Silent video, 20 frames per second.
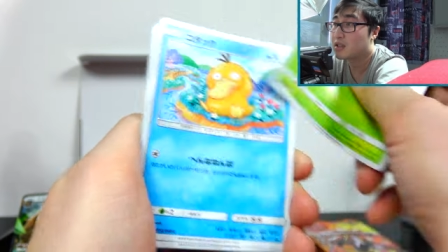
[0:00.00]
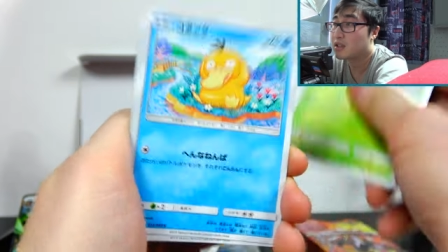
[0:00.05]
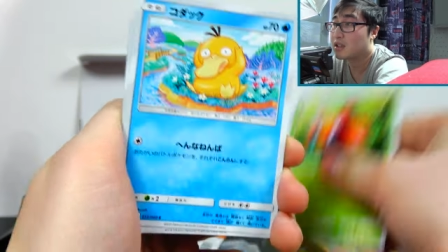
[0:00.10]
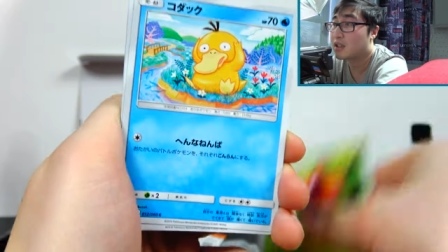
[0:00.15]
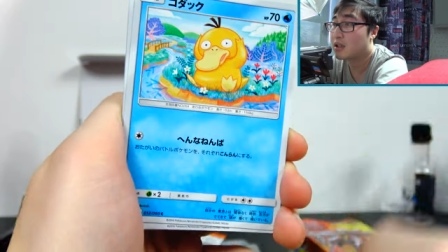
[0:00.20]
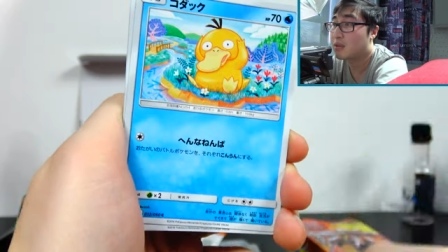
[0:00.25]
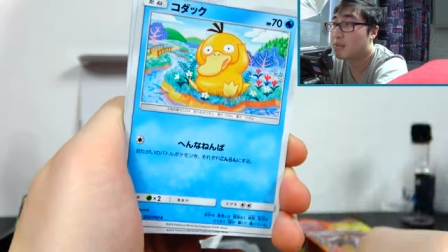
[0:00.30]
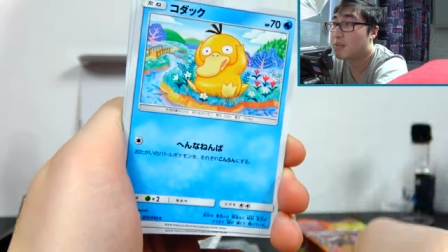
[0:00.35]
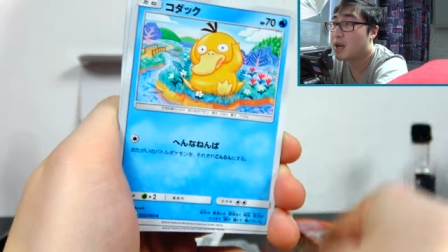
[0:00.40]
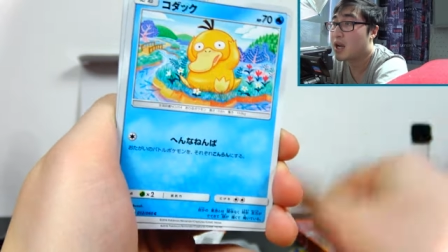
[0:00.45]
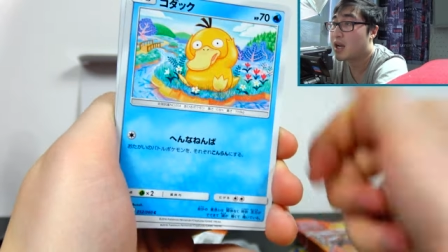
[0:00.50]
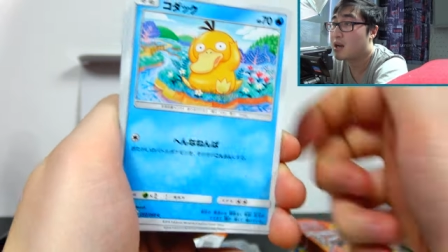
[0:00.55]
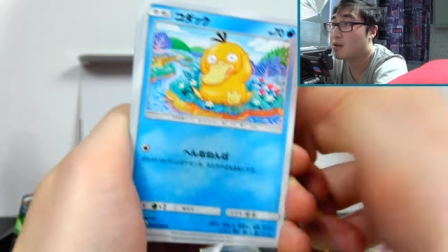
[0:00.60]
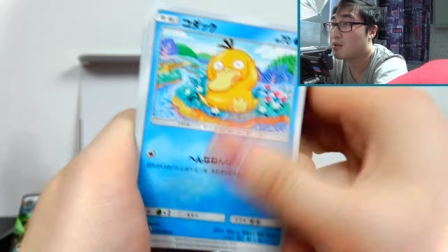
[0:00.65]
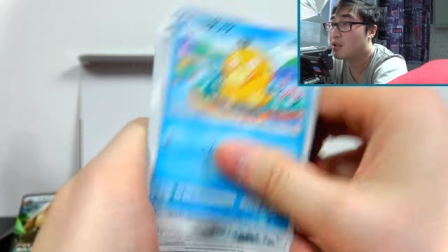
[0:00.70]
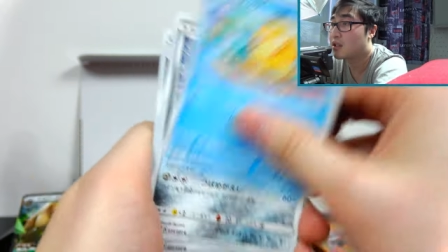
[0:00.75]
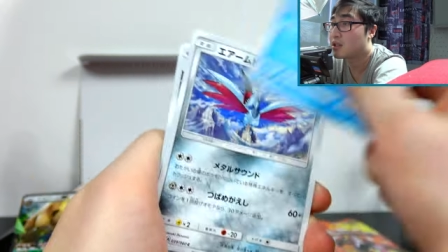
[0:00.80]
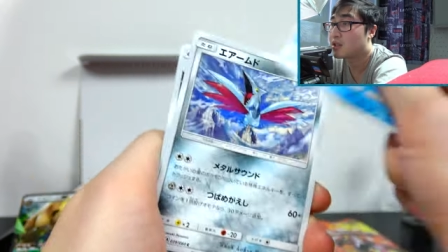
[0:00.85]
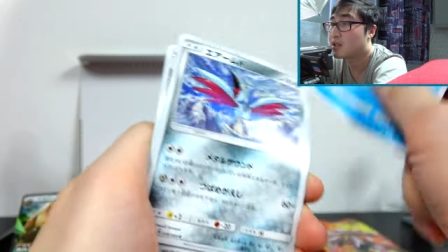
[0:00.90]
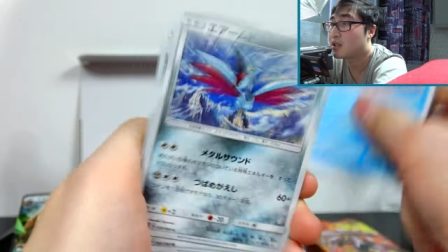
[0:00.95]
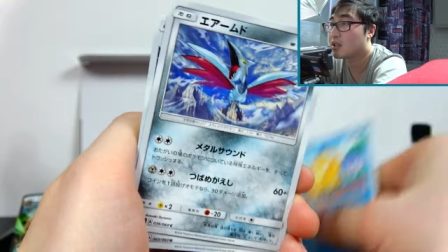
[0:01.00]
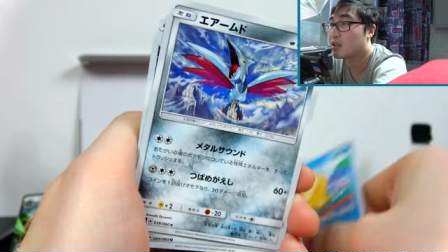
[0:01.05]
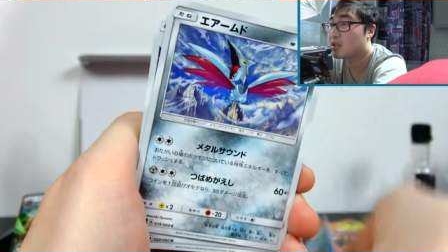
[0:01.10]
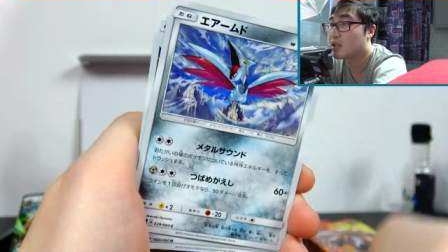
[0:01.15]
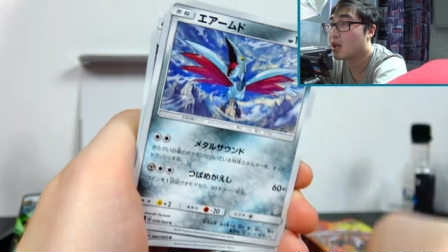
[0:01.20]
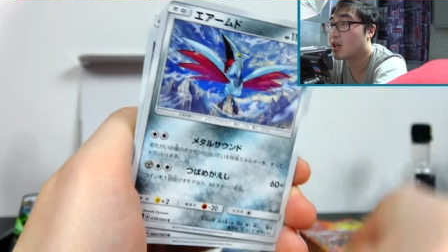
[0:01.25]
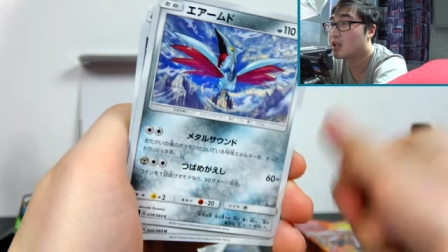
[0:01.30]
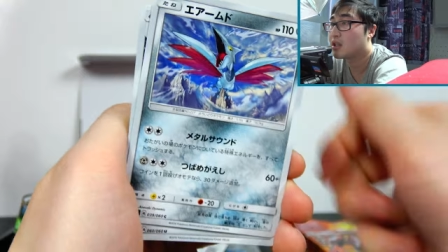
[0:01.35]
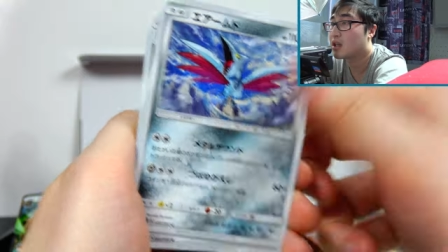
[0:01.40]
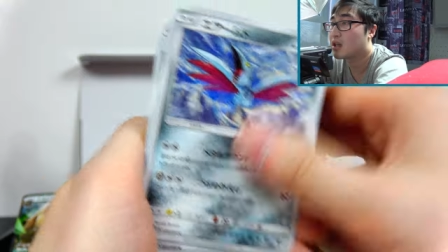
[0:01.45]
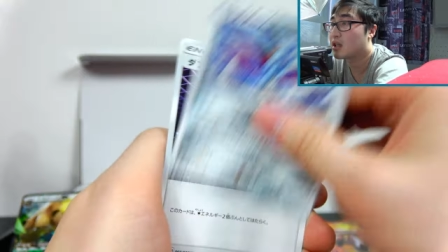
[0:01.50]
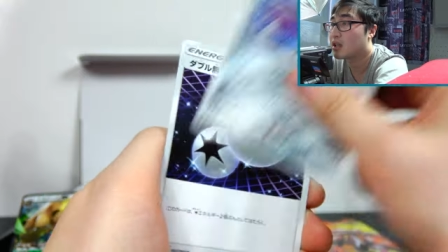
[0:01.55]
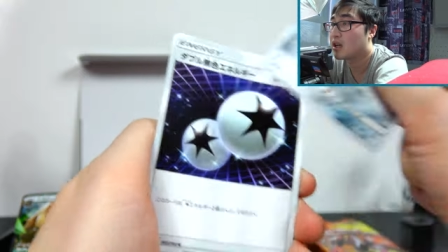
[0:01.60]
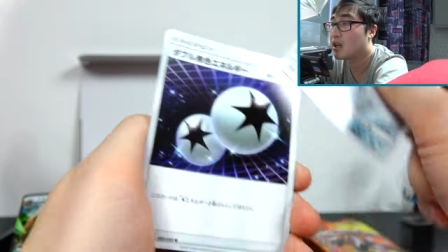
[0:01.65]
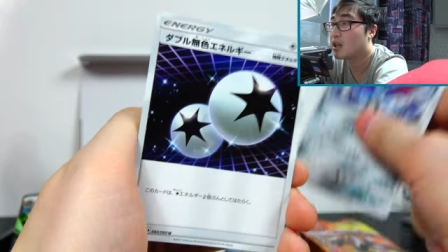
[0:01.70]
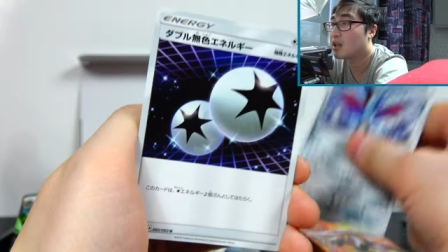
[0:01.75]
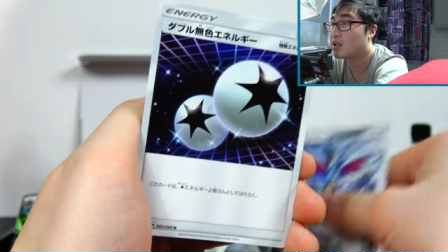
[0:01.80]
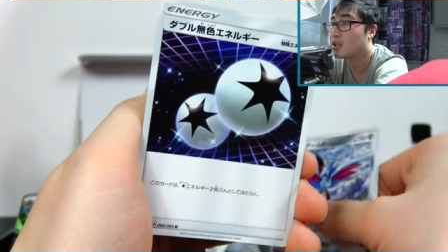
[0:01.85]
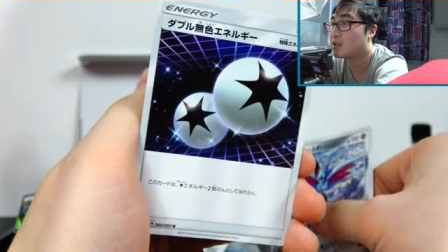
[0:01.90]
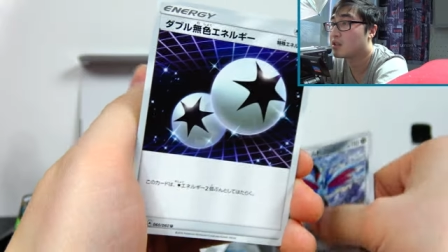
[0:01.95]
the Paris, the Psyduck,
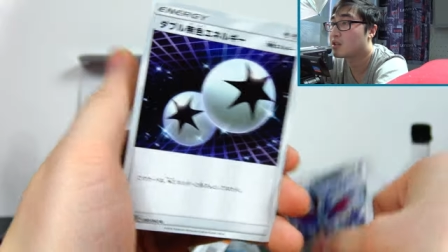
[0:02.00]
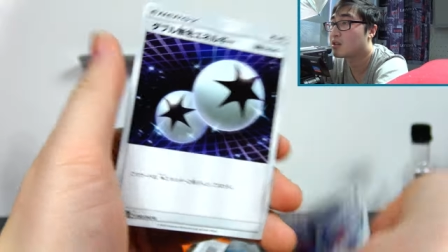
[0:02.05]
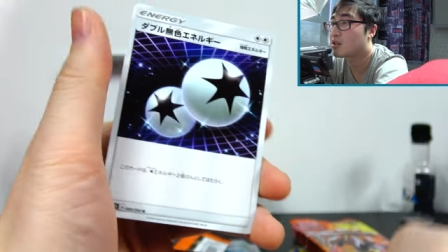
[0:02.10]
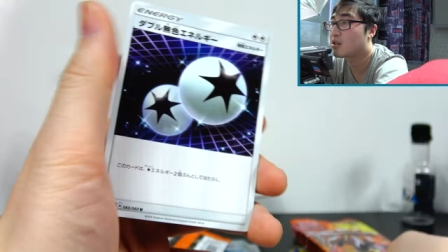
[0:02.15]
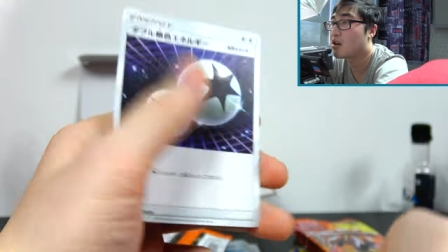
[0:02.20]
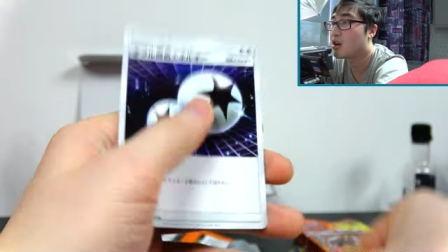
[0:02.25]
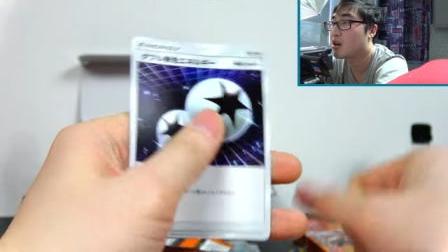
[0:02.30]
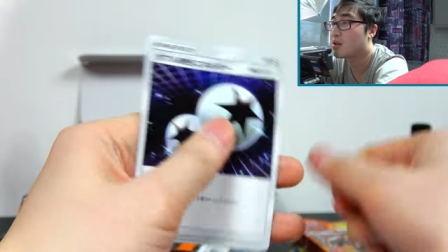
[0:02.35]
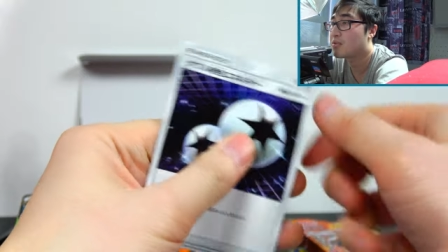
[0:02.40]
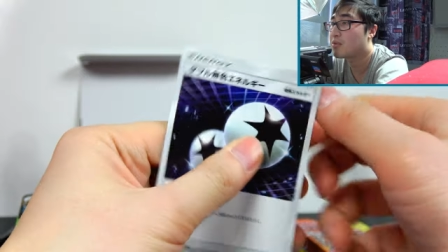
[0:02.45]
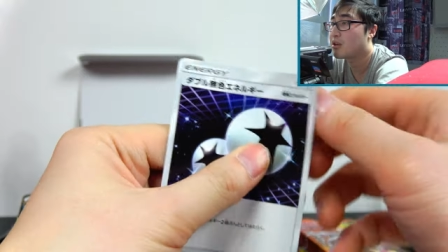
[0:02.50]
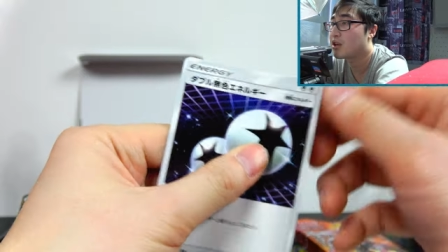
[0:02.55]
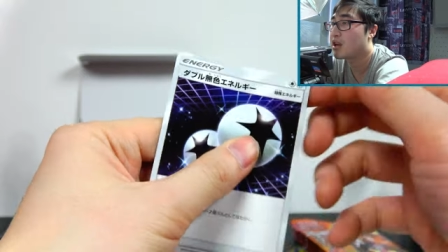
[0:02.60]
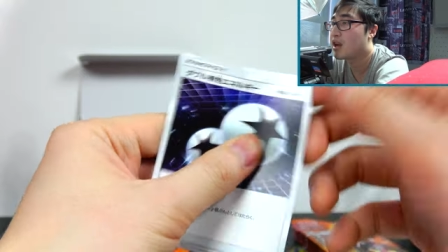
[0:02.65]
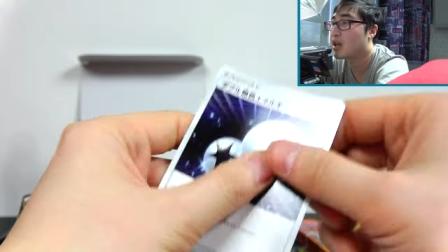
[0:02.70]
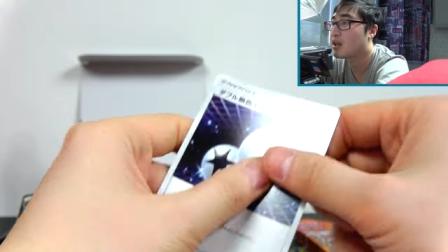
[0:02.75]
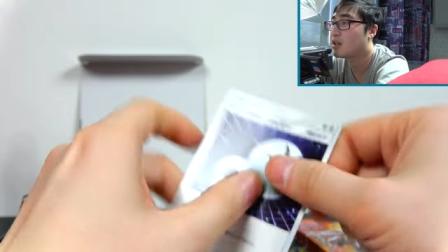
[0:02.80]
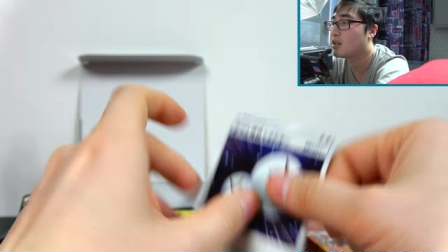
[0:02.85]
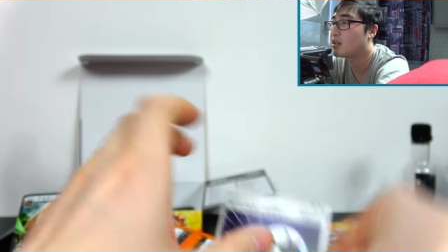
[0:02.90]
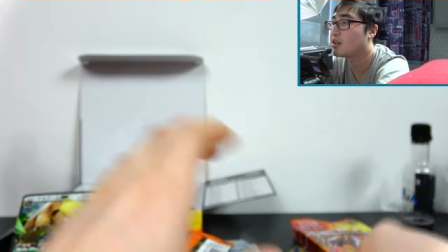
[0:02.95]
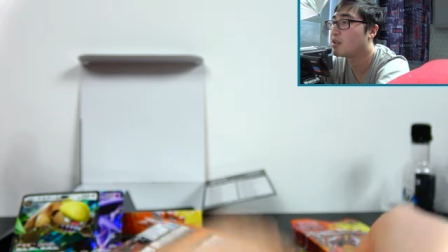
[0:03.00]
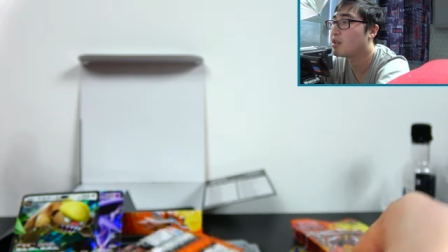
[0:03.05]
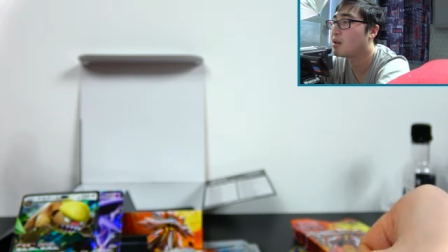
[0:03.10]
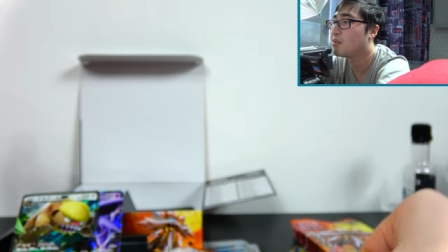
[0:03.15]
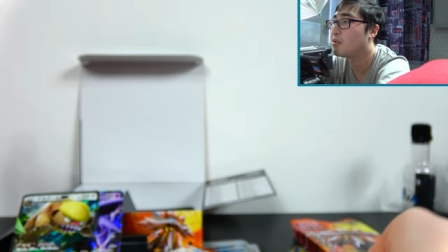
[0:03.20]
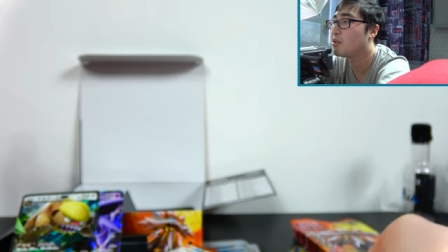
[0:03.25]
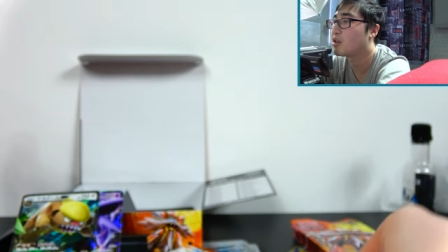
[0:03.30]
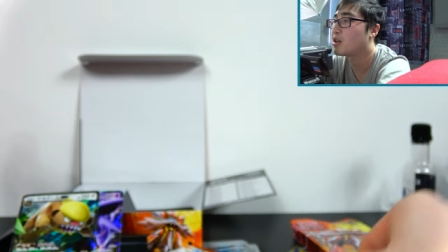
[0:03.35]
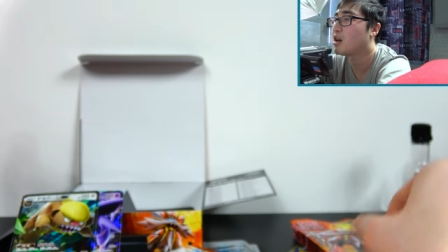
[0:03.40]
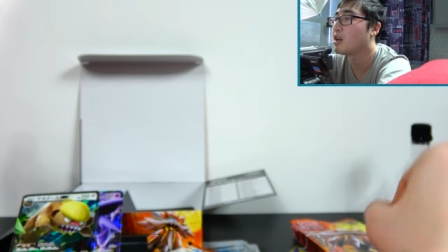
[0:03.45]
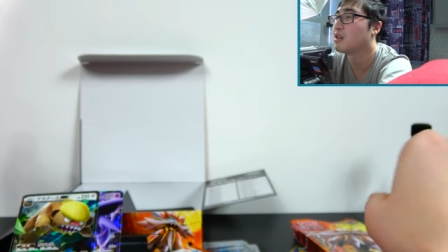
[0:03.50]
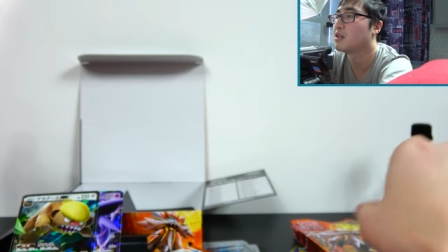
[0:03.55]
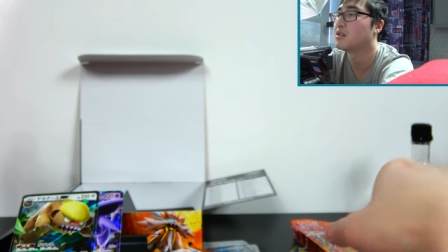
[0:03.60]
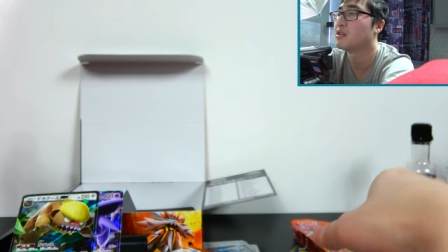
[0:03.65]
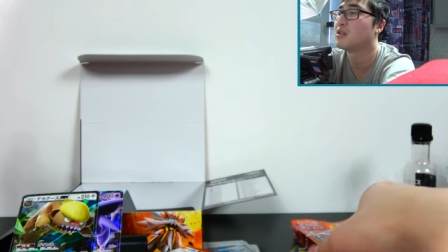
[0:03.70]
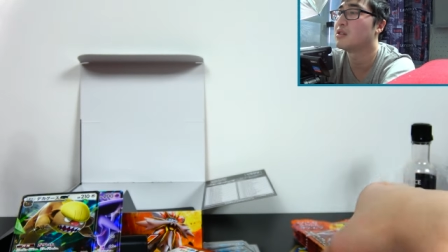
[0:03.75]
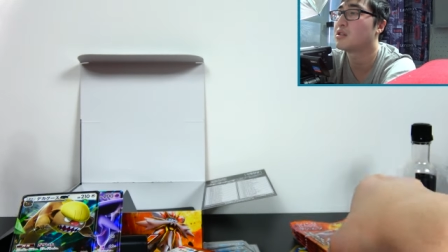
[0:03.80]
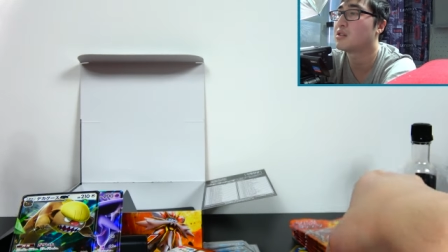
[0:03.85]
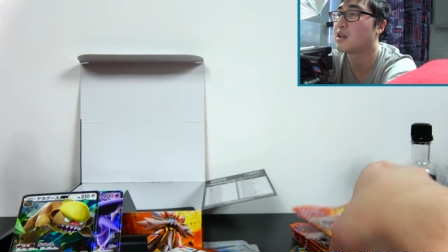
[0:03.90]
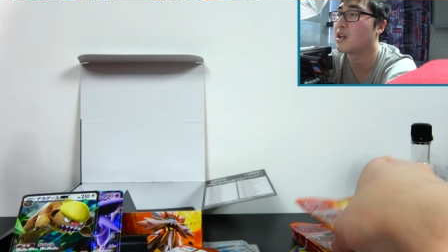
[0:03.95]
a Skarmory, and a double
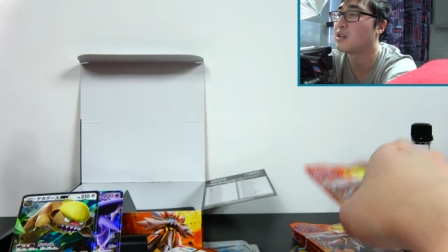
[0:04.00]
colorless